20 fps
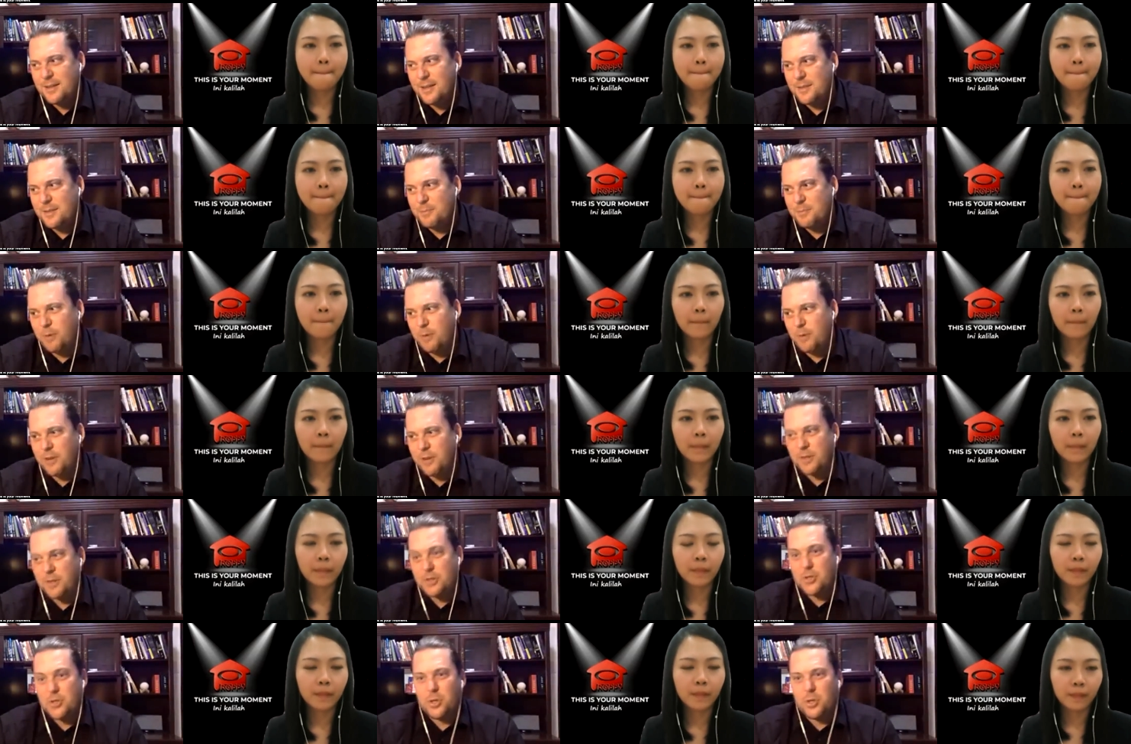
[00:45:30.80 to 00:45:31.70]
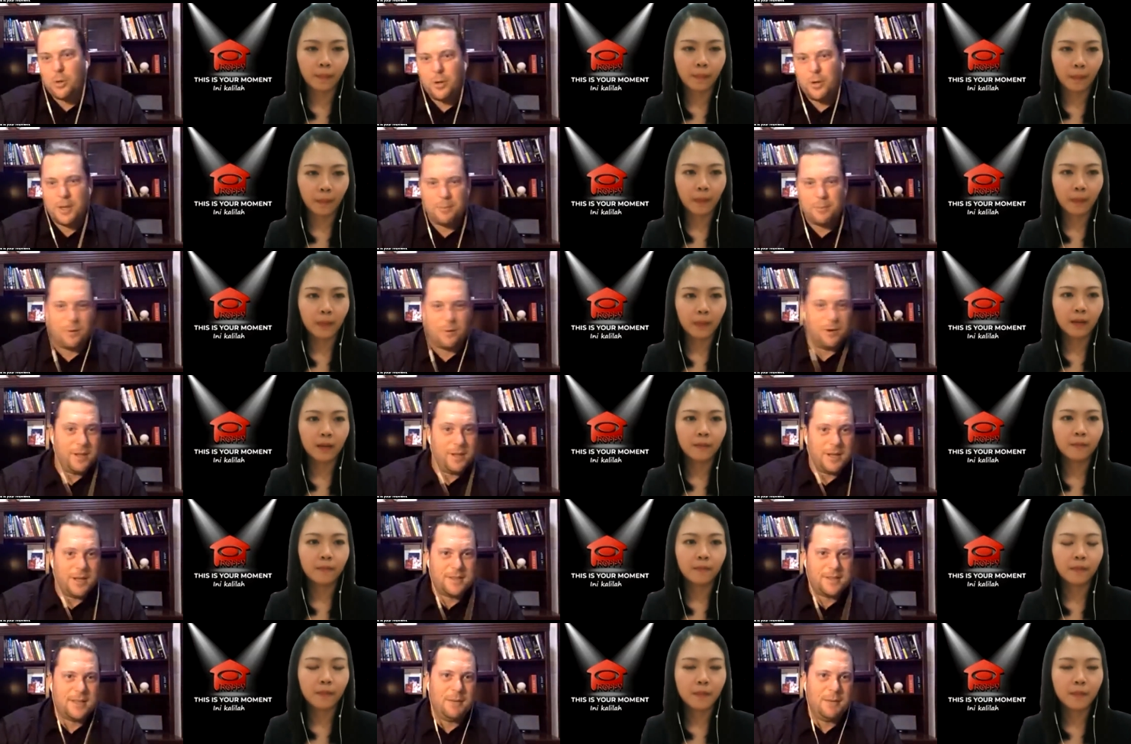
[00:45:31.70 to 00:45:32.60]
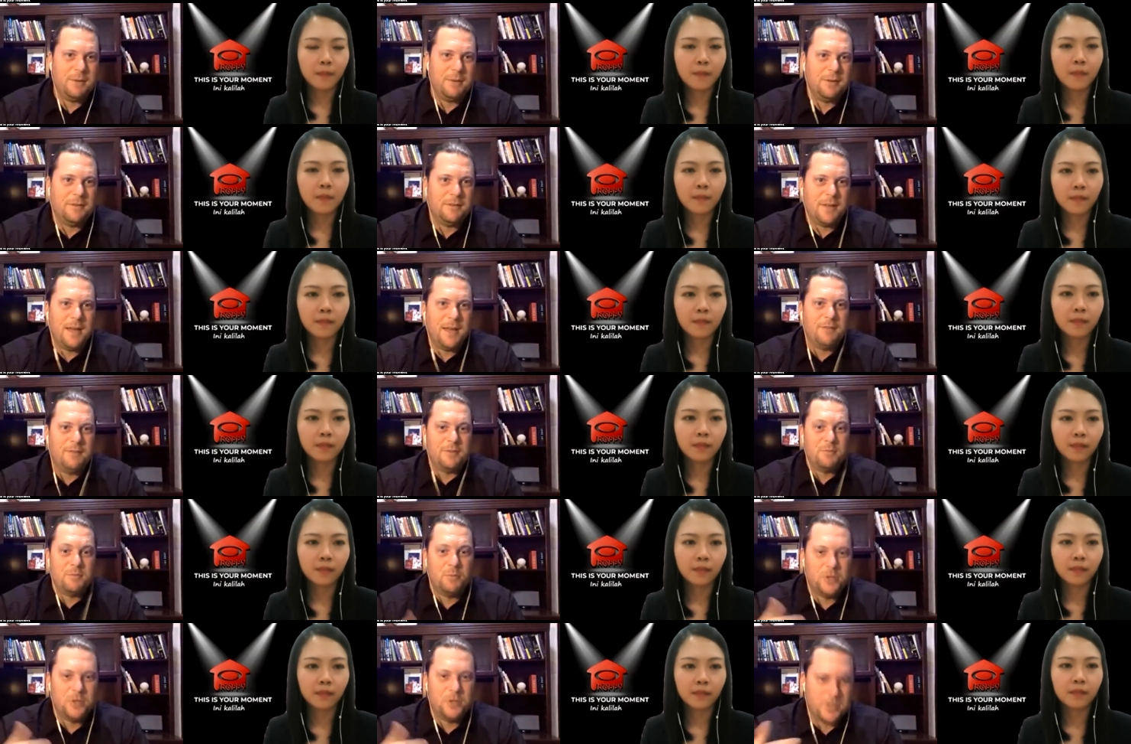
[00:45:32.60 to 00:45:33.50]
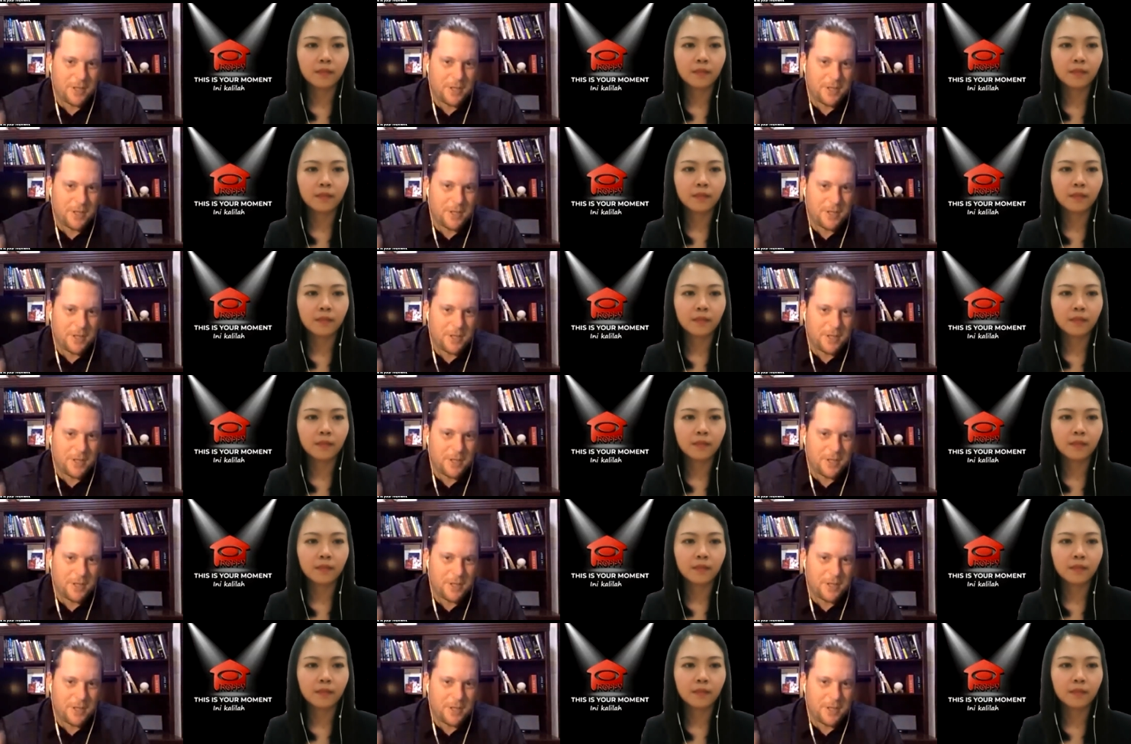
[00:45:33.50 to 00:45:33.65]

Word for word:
Speaker 1: part of the joy and part of the excitement of life is pushing